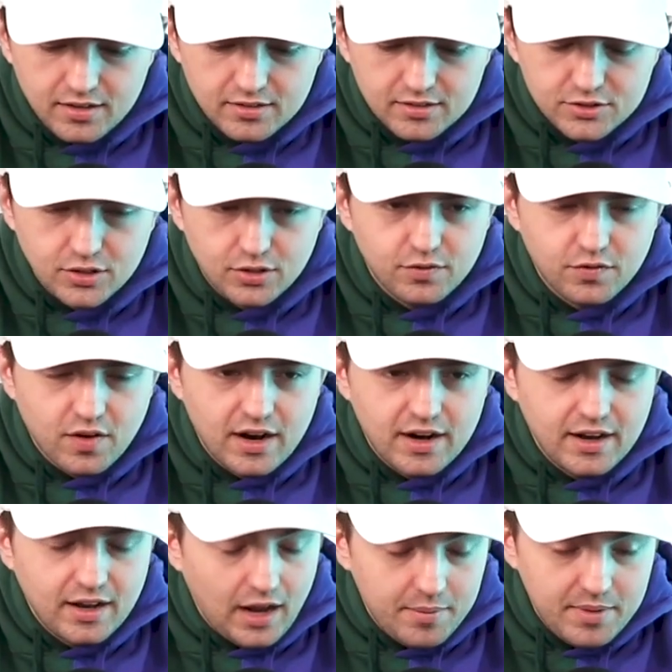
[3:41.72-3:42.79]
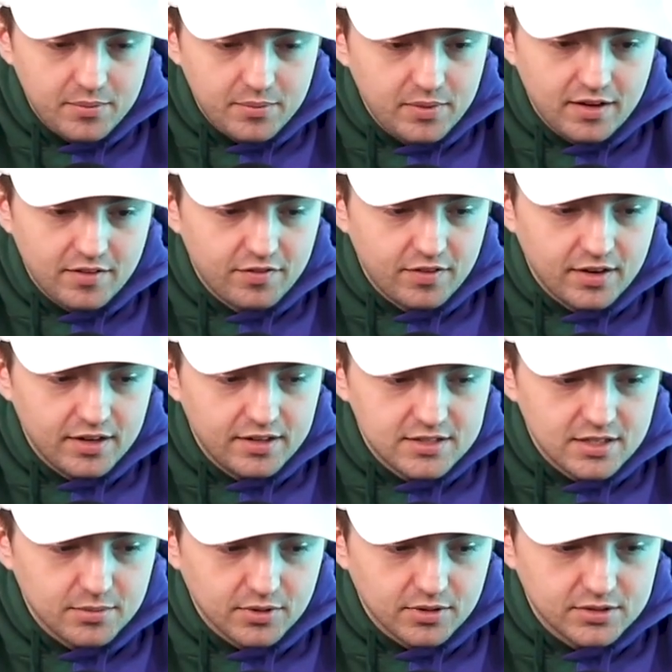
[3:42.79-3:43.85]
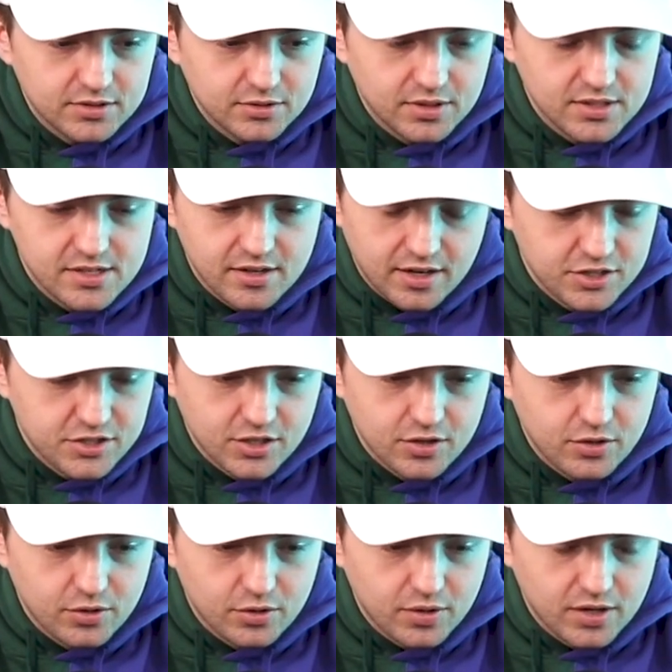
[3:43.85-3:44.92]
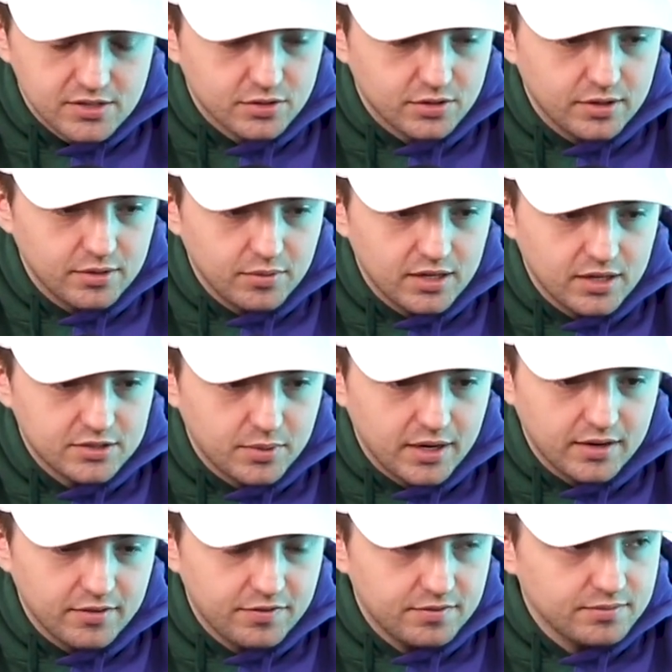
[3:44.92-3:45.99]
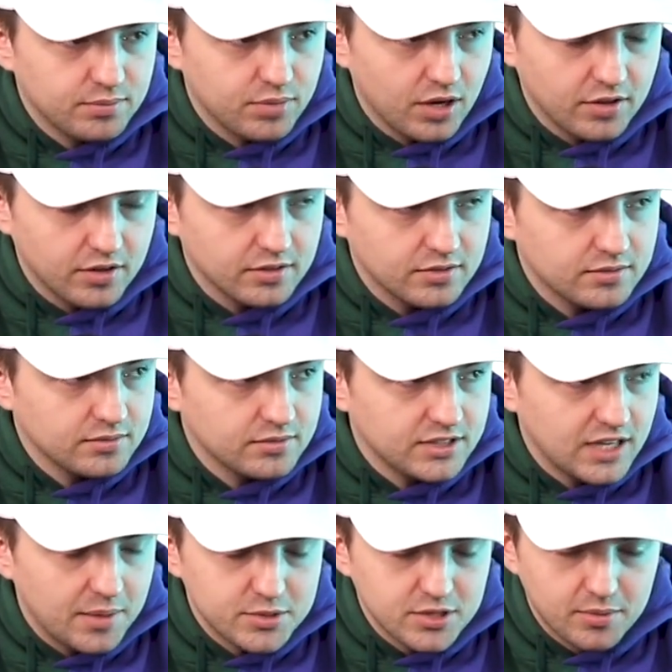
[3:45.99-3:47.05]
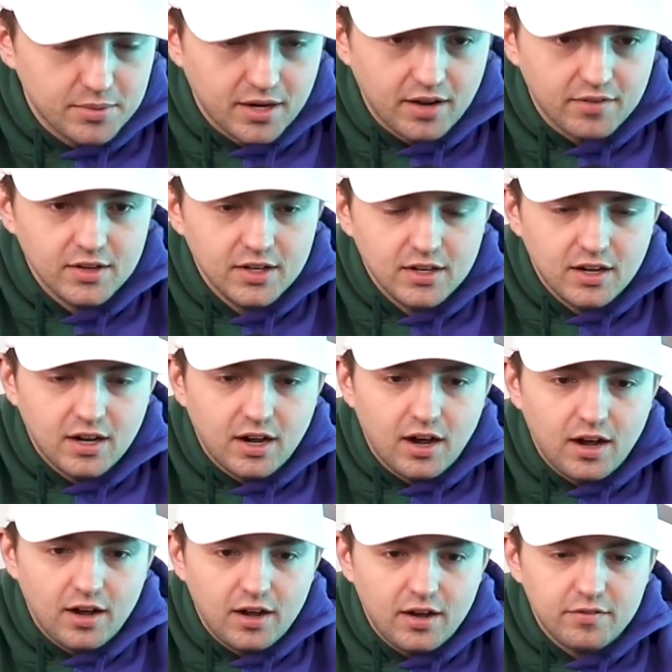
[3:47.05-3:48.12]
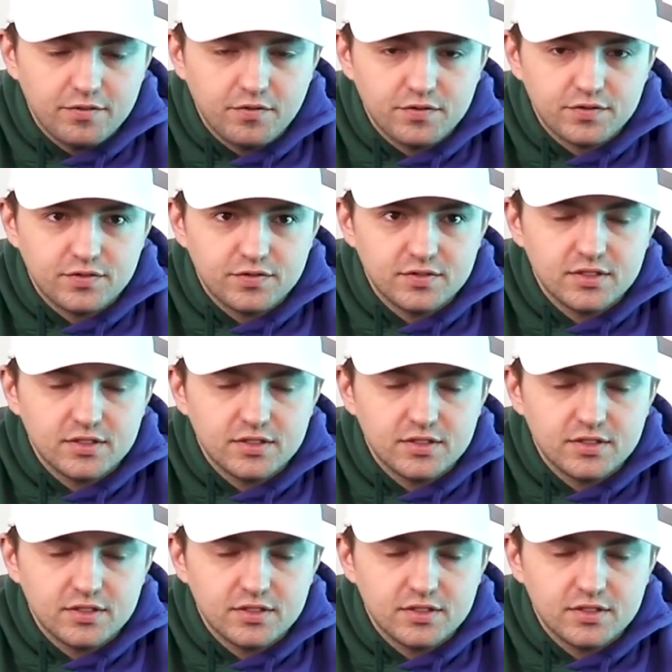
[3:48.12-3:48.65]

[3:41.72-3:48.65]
So Friday, I mean, we have very similar stories here. I just didn't go to a wrestling meet, watch my brother snap his arm in half.